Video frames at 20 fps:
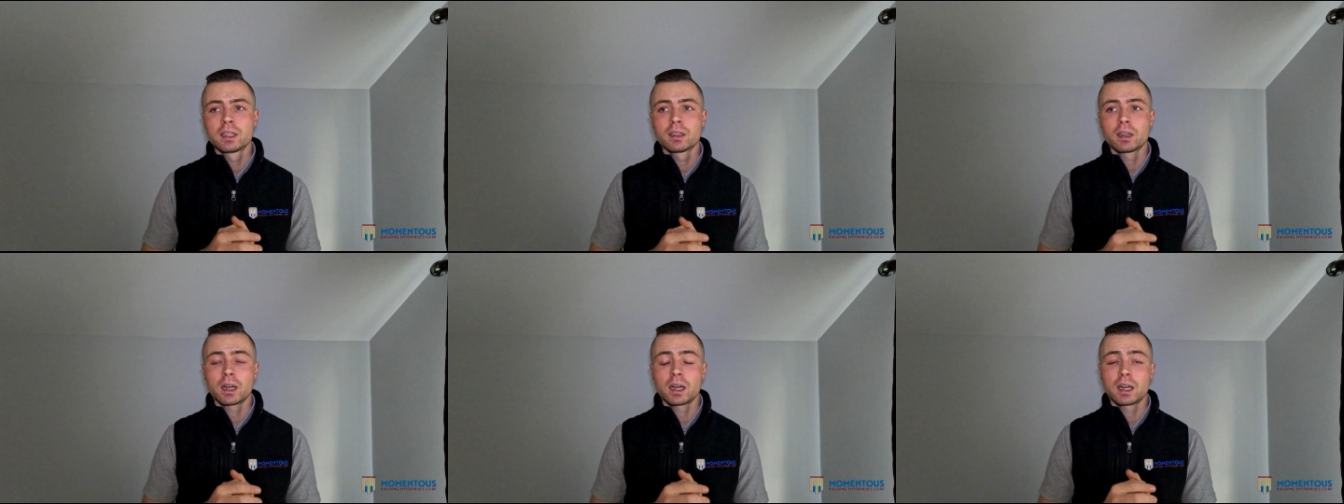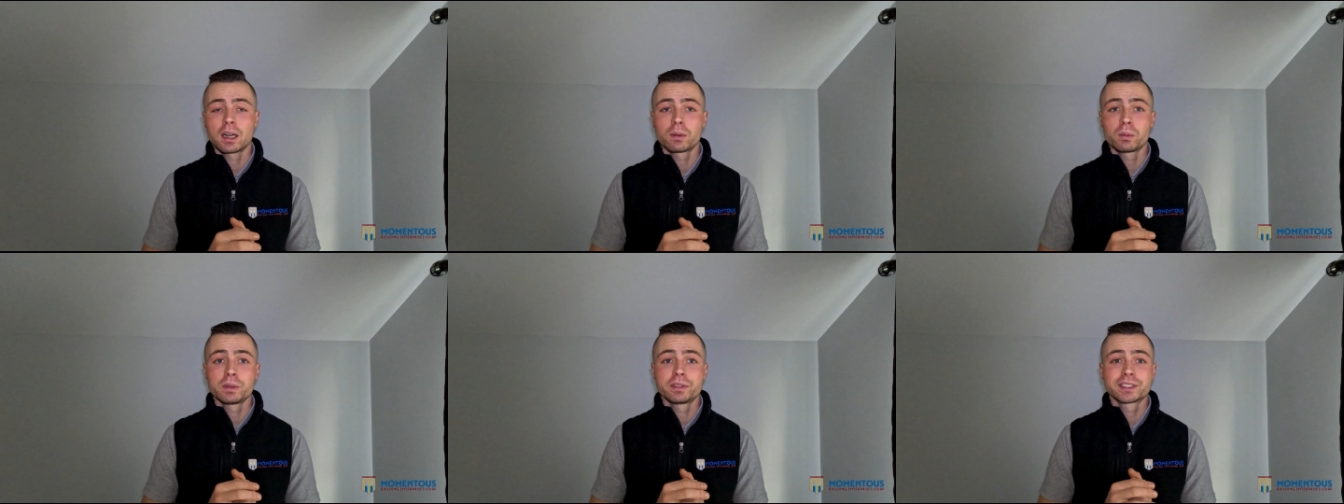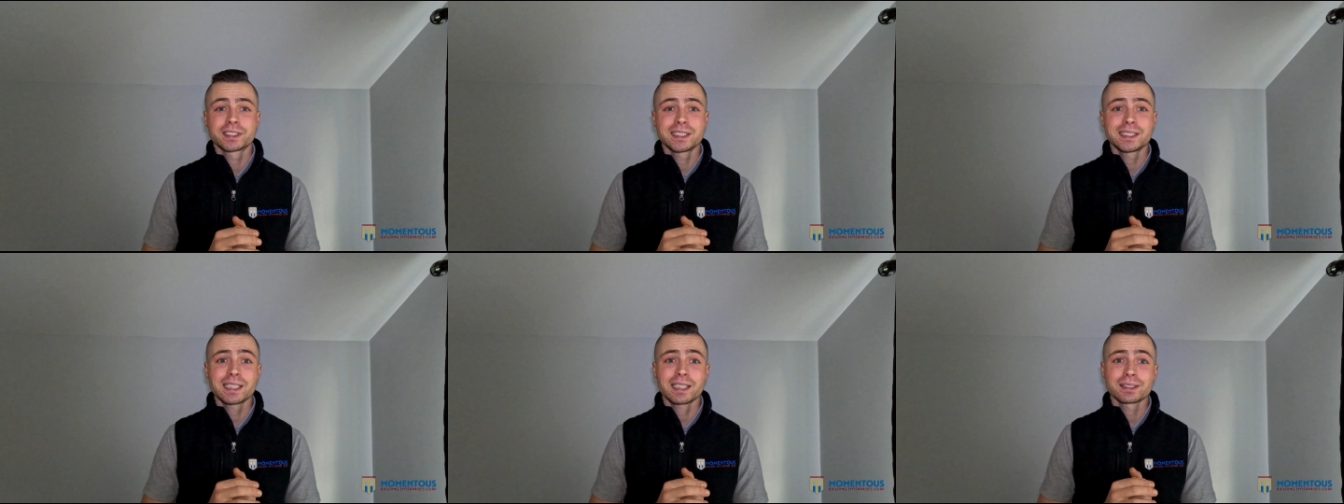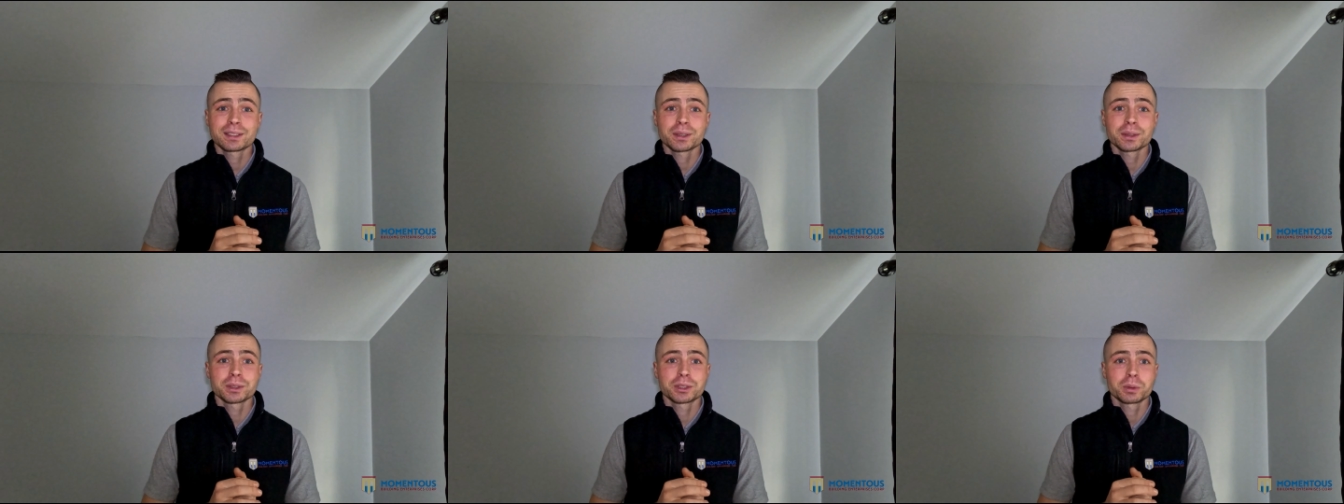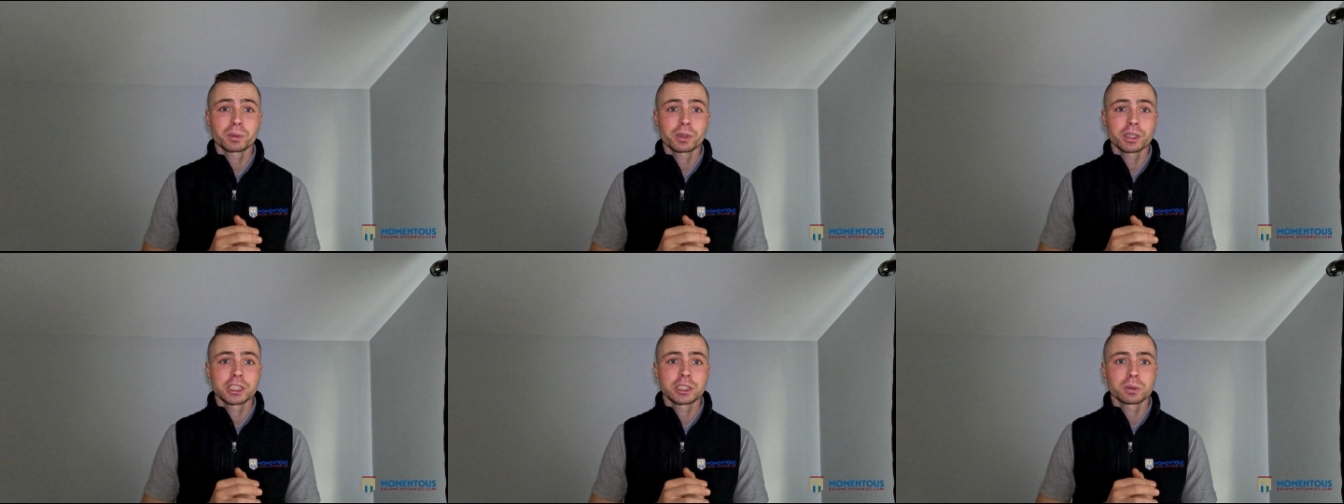Uh, we've seen that during
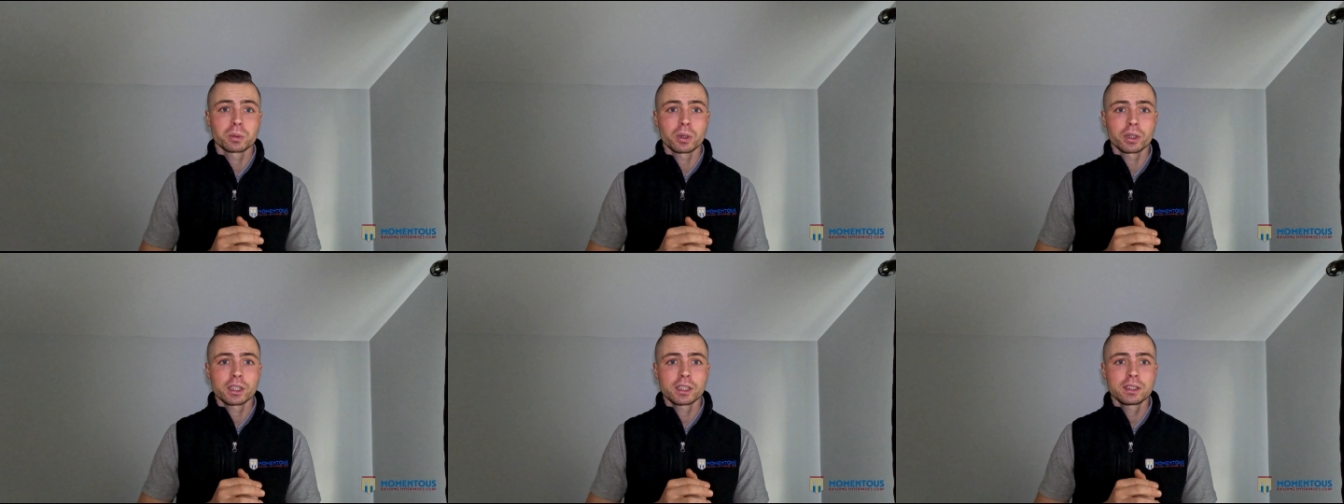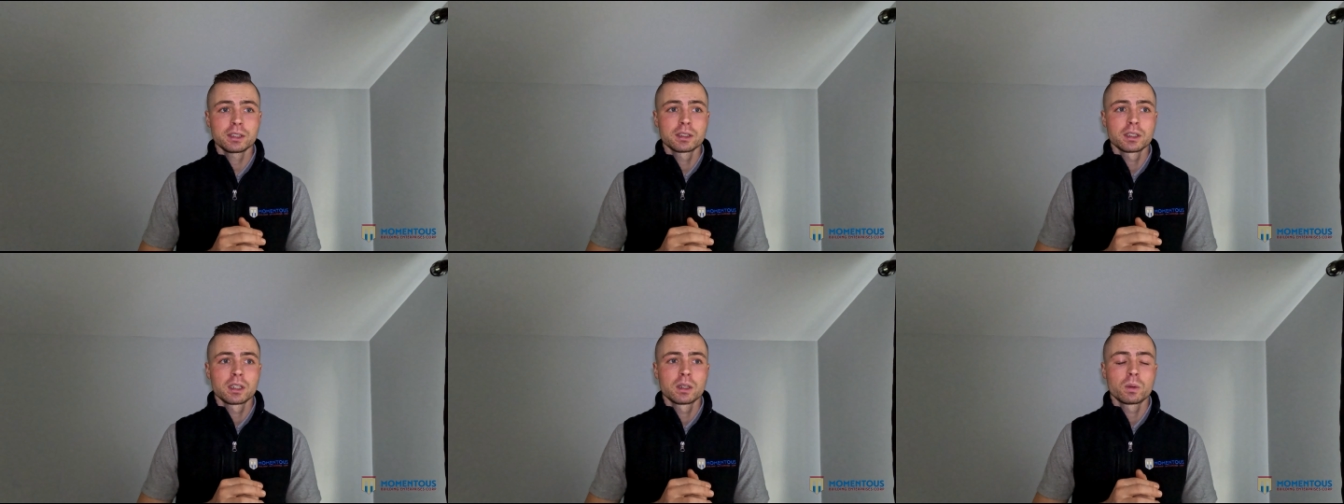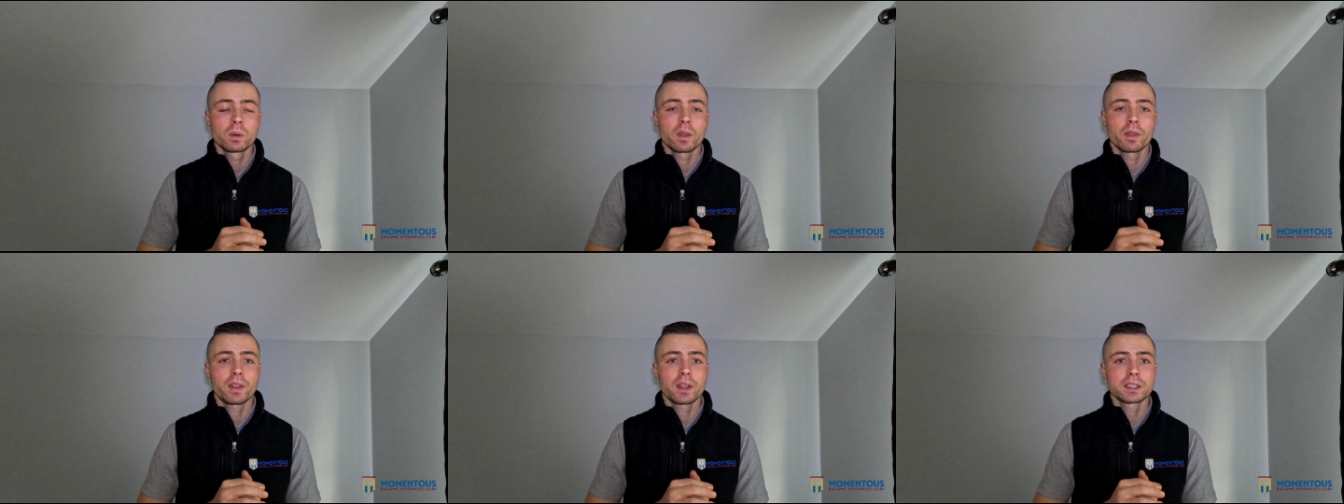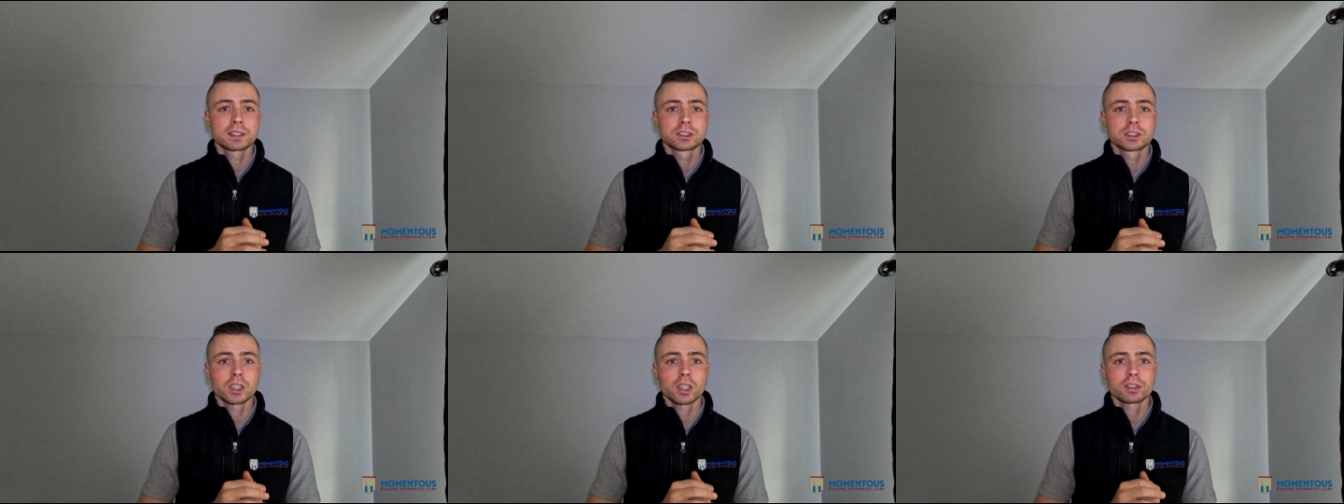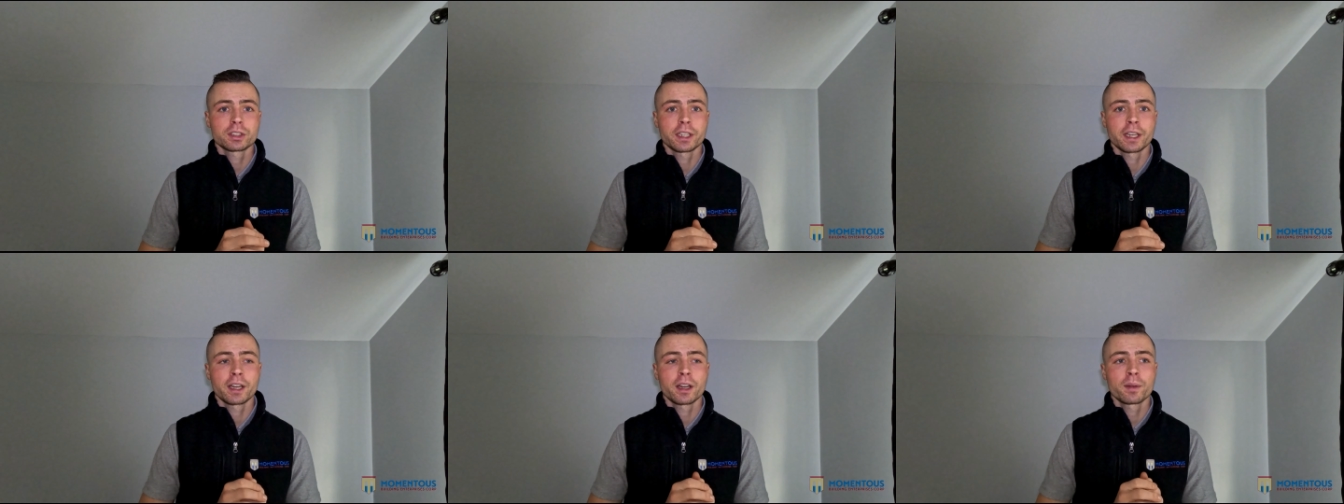2020 when things
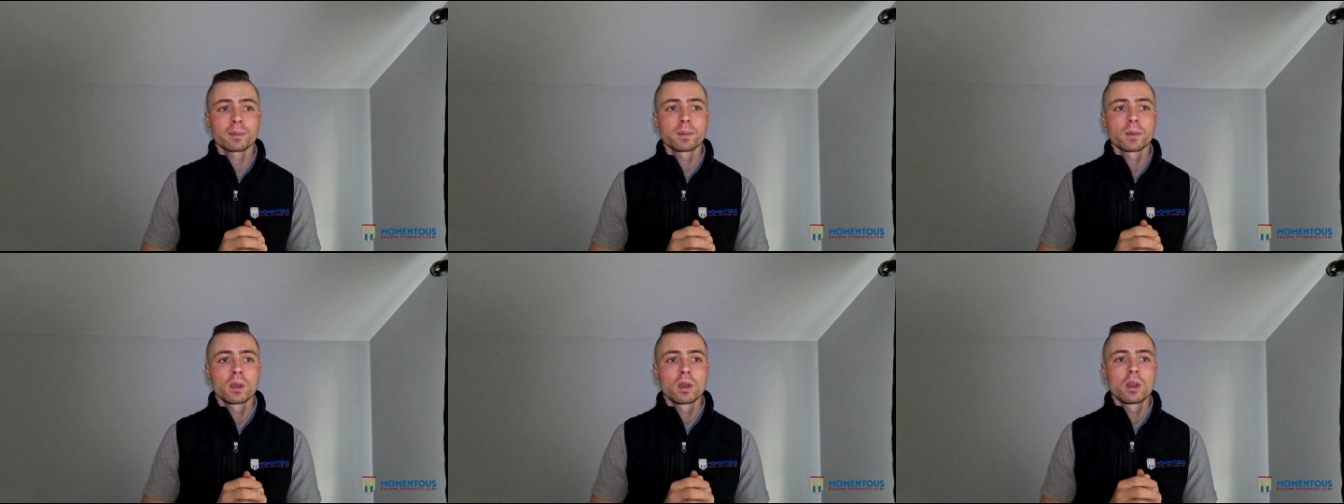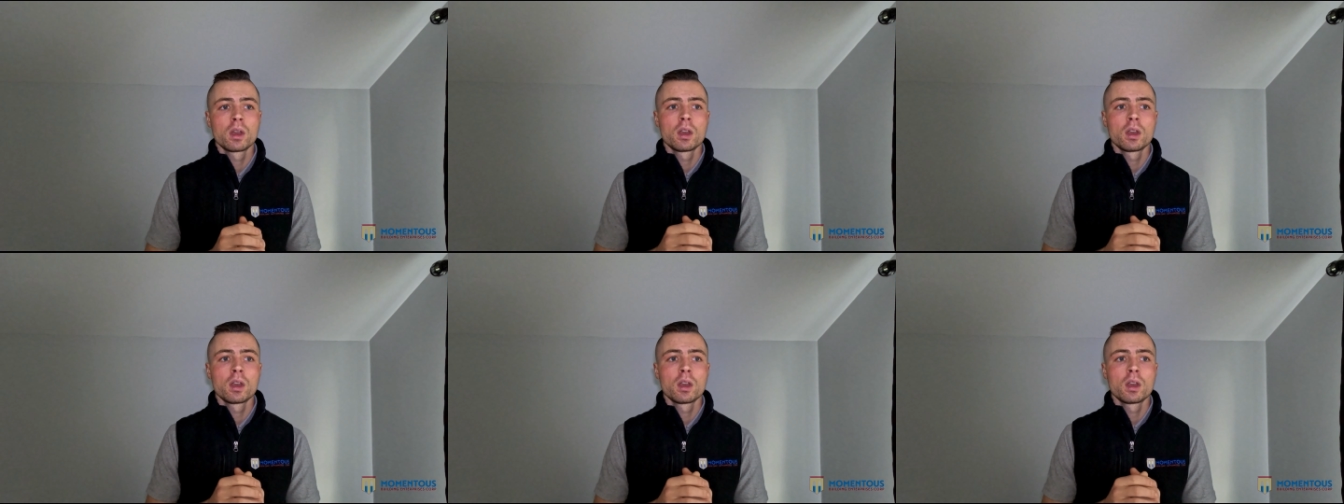shut down.